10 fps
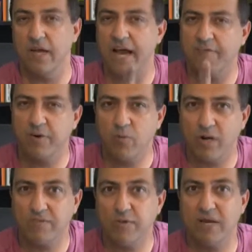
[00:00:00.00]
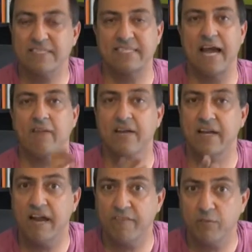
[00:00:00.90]
Every one of you has talent,
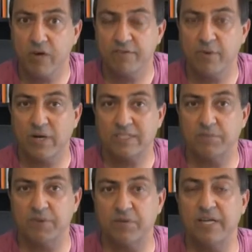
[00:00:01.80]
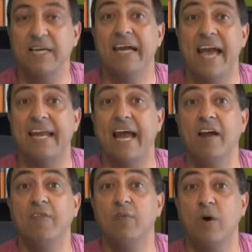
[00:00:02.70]
every one of you has ability, and
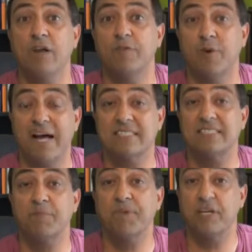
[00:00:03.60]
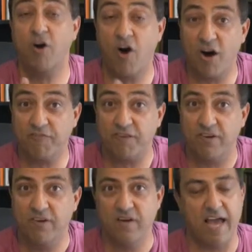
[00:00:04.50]
every one of you has something to offer.
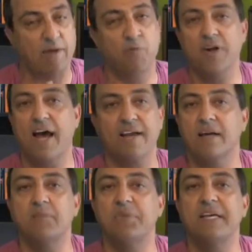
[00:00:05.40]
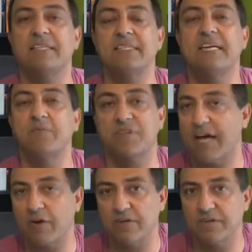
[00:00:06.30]
And we're not a complete team
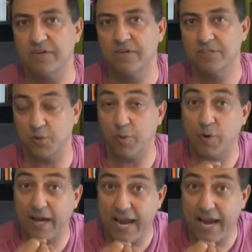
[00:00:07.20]
without you. So we want